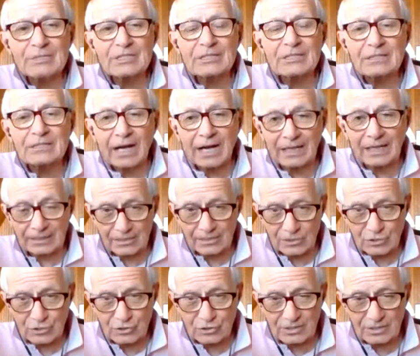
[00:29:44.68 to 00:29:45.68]
to
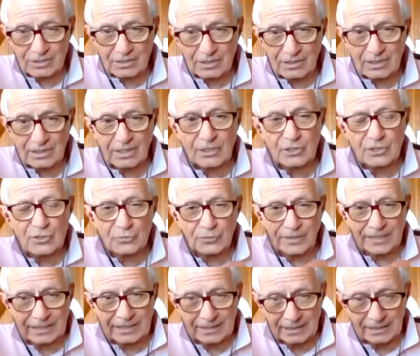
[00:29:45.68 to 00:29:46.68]
knowledge is
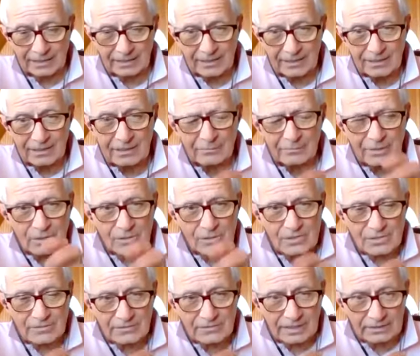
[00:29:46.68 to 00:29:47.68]
shrinking because
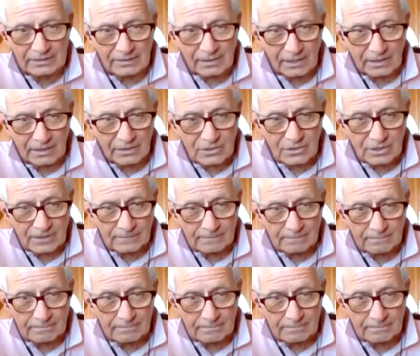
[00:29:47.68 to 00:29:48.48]
of technology.